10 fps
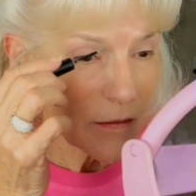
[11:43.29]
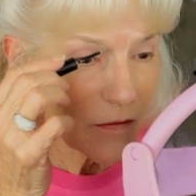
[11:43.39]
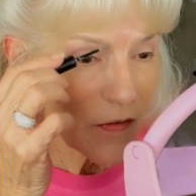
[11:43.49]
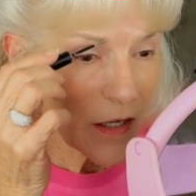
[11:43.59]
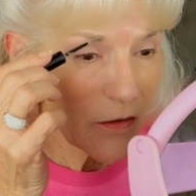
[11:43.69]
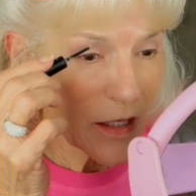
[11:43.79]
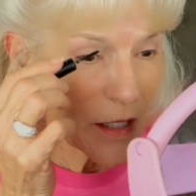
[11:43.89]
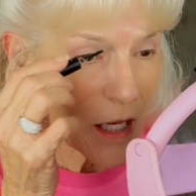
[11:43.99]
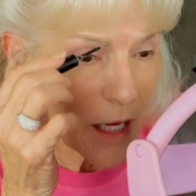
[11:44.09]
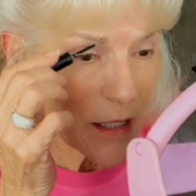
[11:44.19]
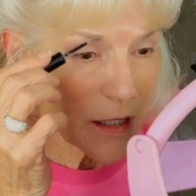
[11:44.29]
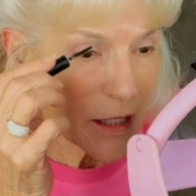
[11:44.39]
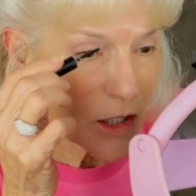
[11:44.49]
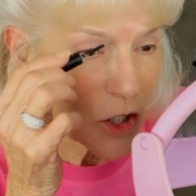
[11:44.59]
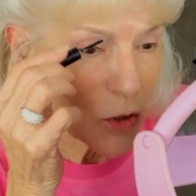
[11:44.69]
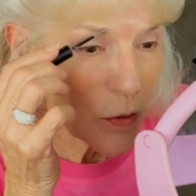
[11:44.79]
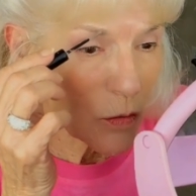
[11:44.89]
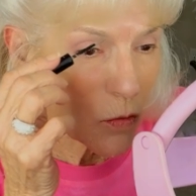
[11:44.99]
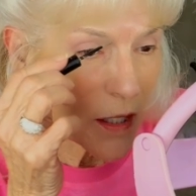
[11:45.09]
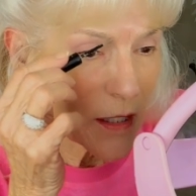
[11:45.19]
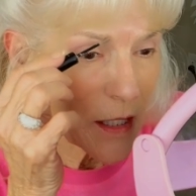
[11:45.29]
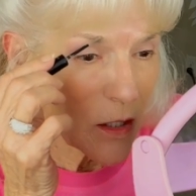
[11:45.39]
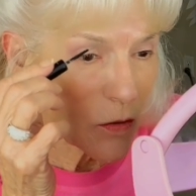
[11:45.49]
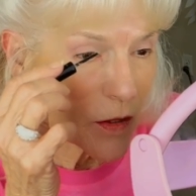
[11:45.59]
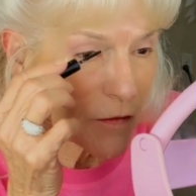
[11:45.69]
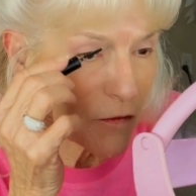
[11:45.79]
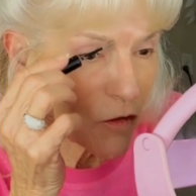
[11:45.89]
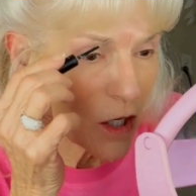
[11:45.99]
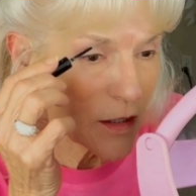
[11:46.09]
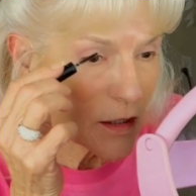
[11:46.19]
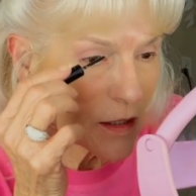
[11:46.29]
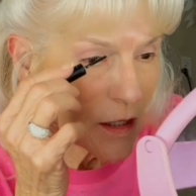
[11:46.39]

very lightly do it right here in the front,